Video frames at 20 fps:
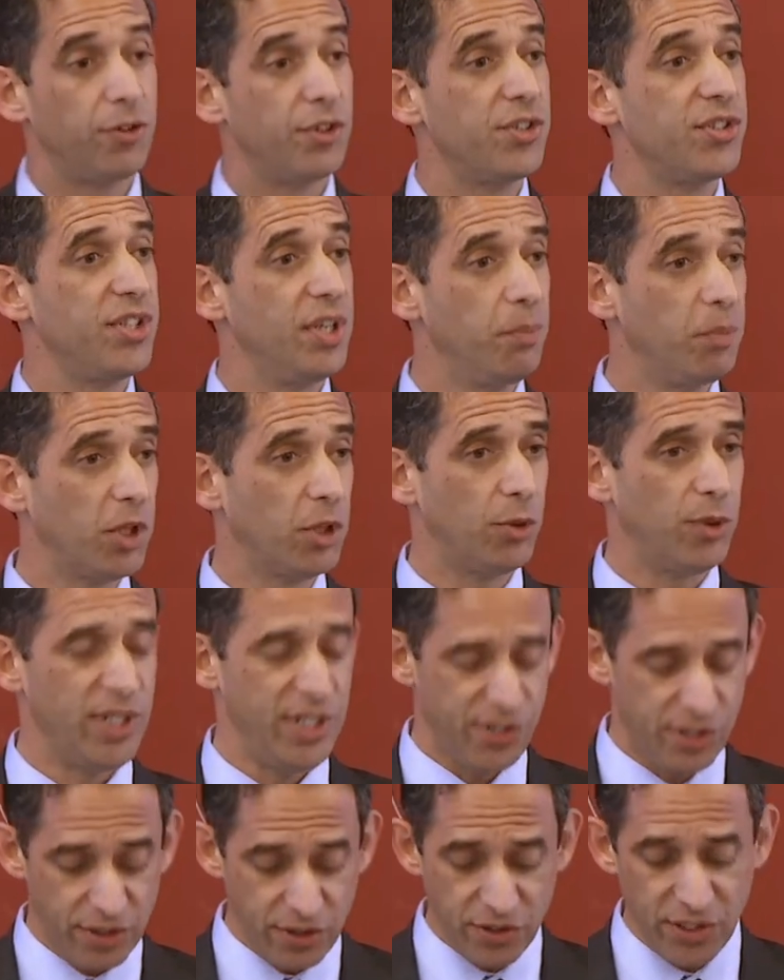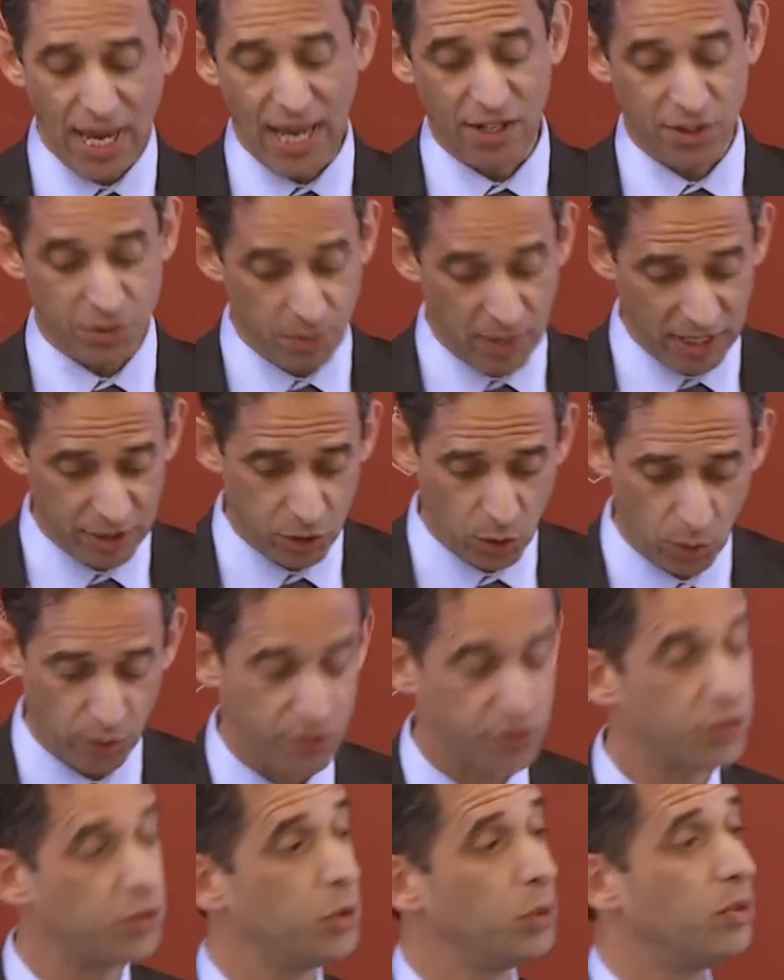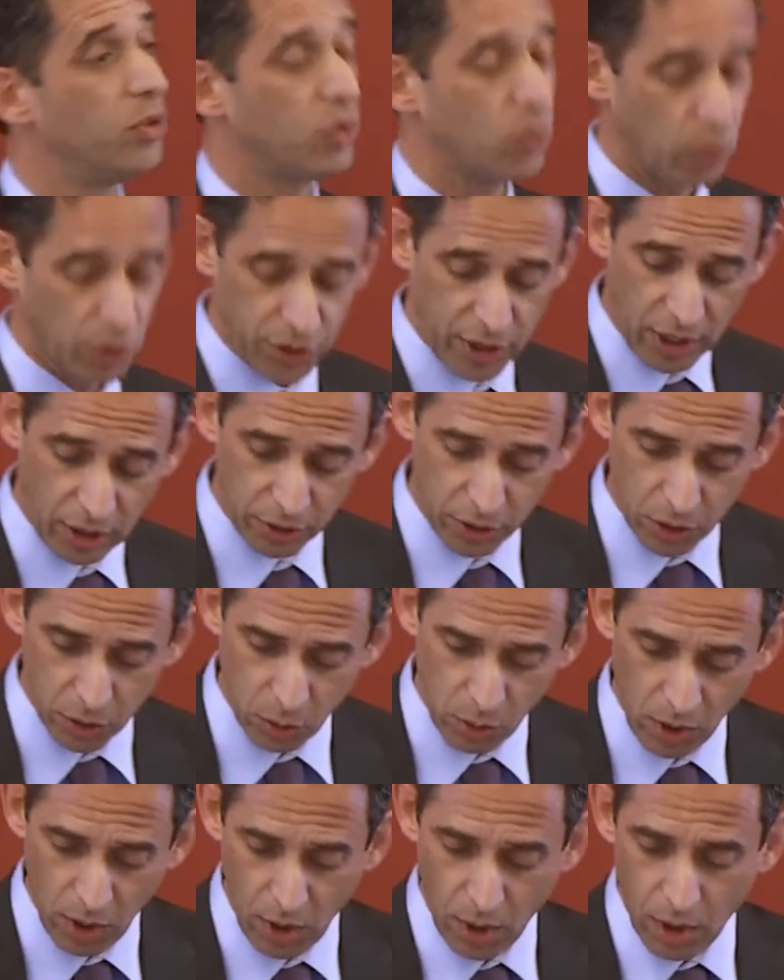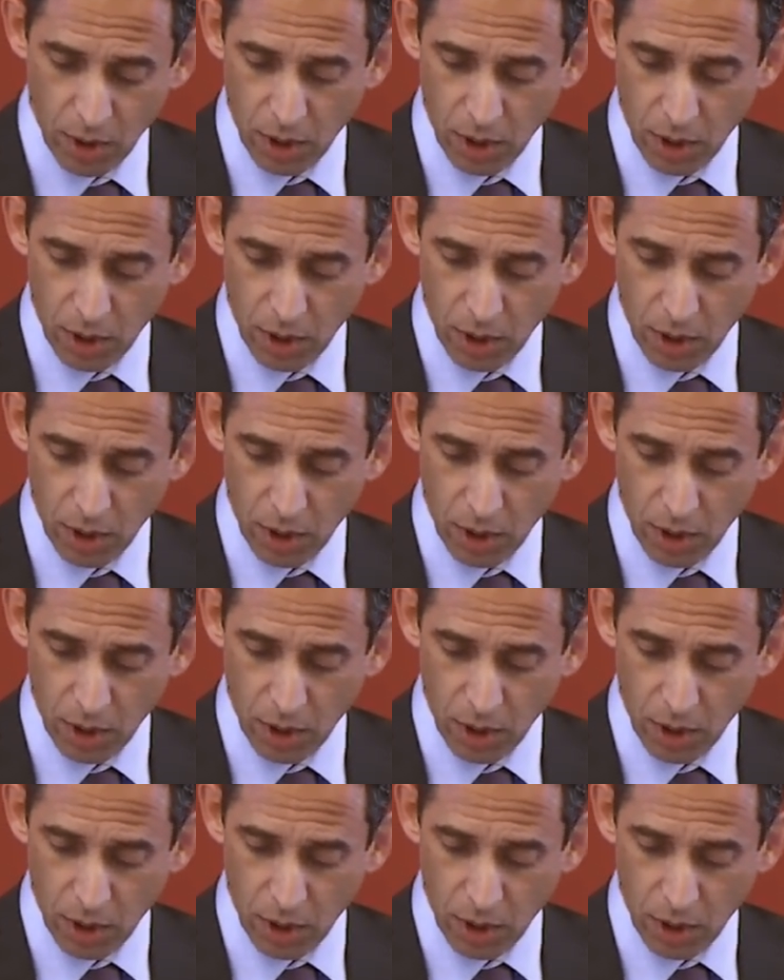For similar reasons, as my tort students will tell you,